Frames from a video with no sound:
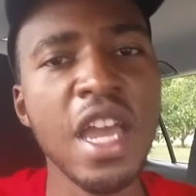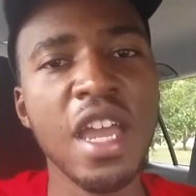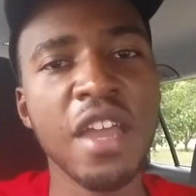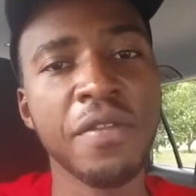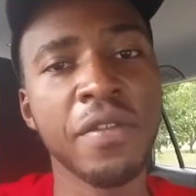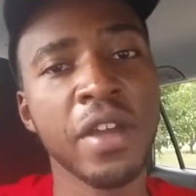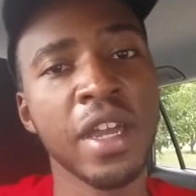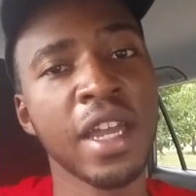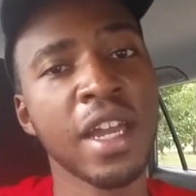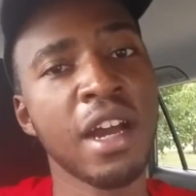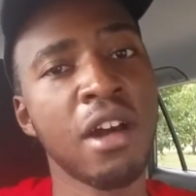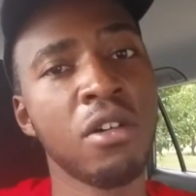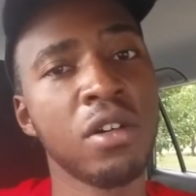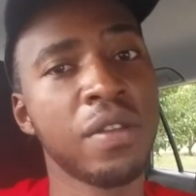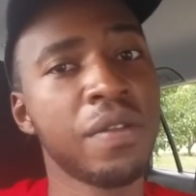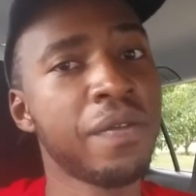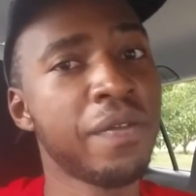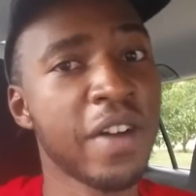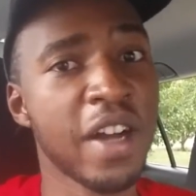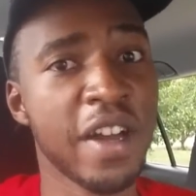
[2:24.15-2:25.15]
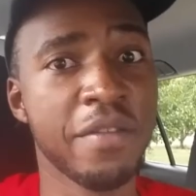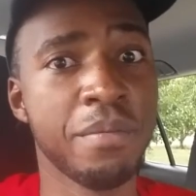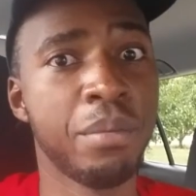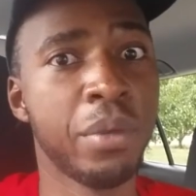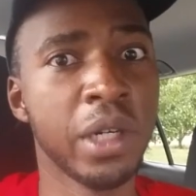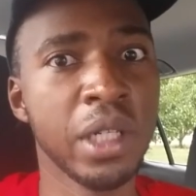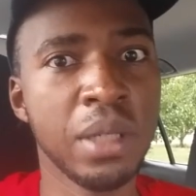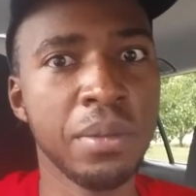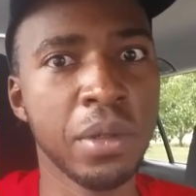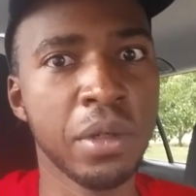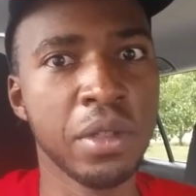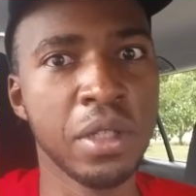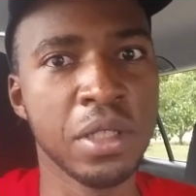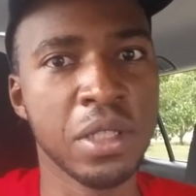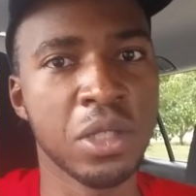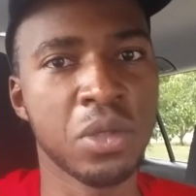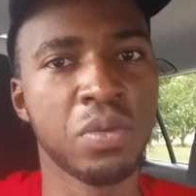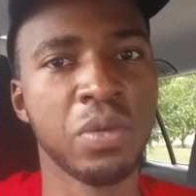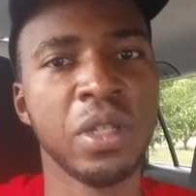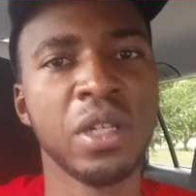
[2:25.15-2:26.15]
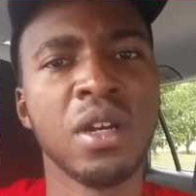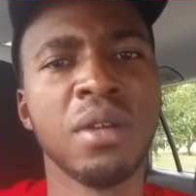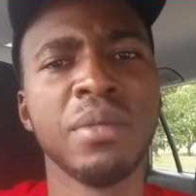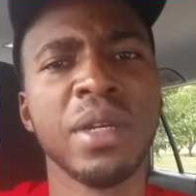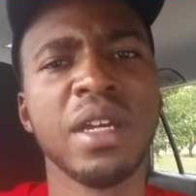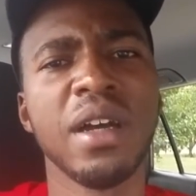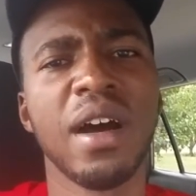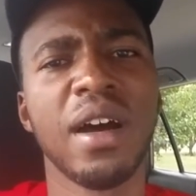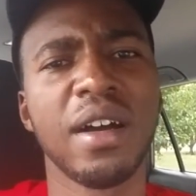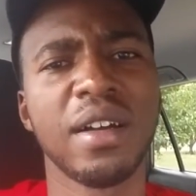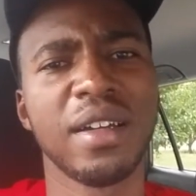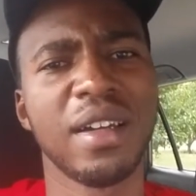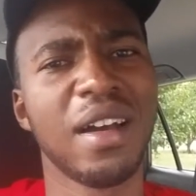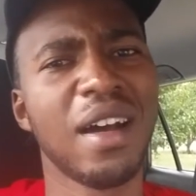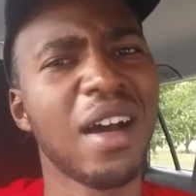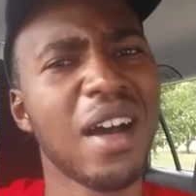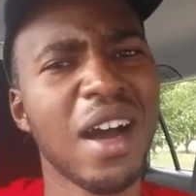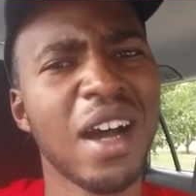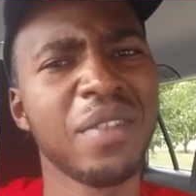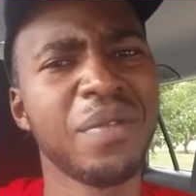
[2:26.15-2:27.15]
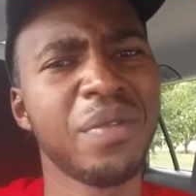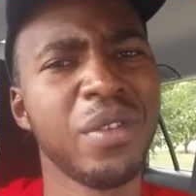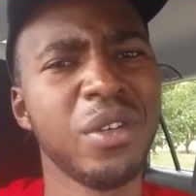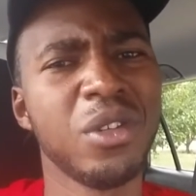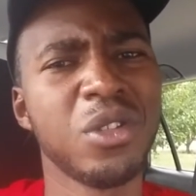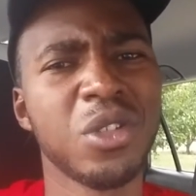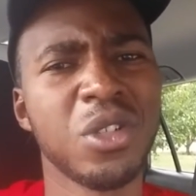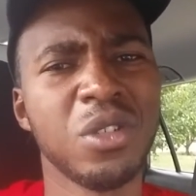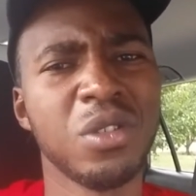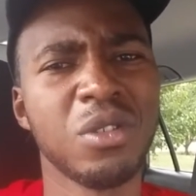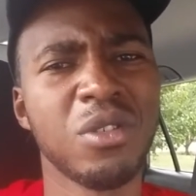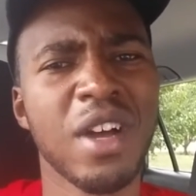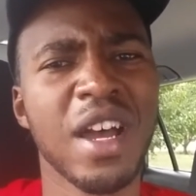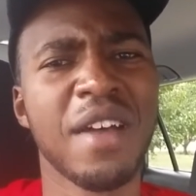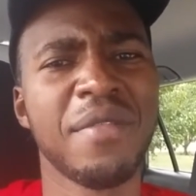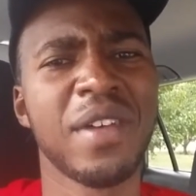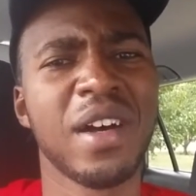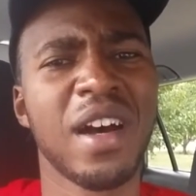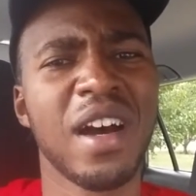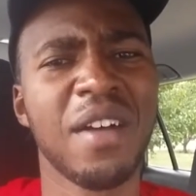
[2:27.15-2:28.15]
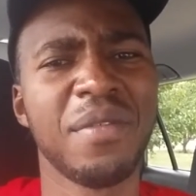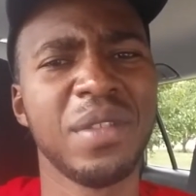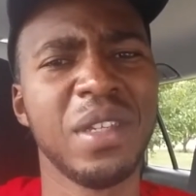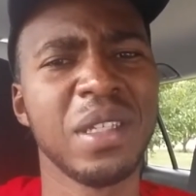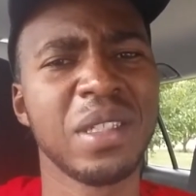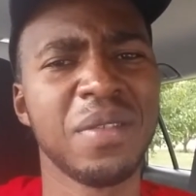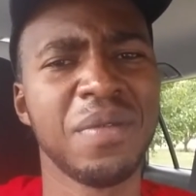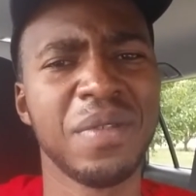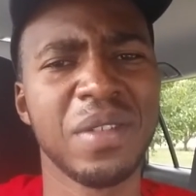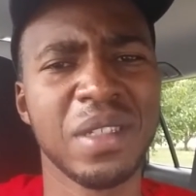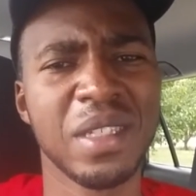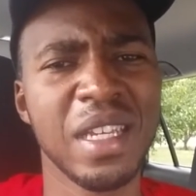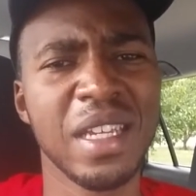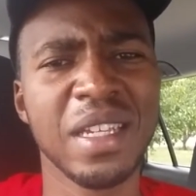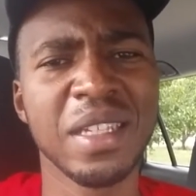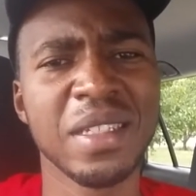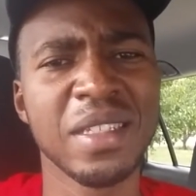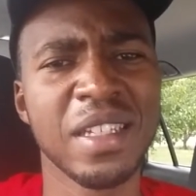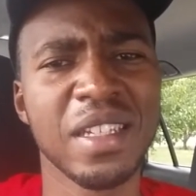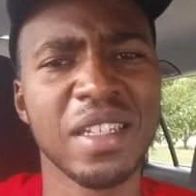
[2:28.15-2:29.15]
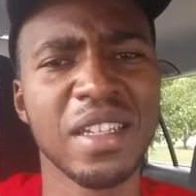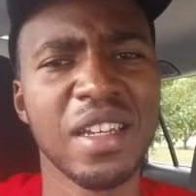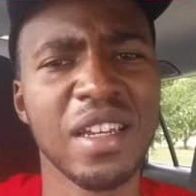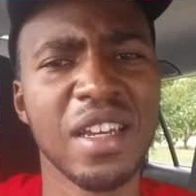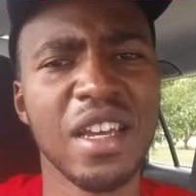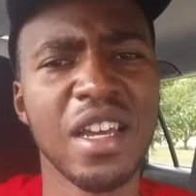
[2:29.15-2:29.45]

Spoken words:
If you hang out with five bodybuilders, it's really going to be hard for you to not have a half decent physique, isn't it?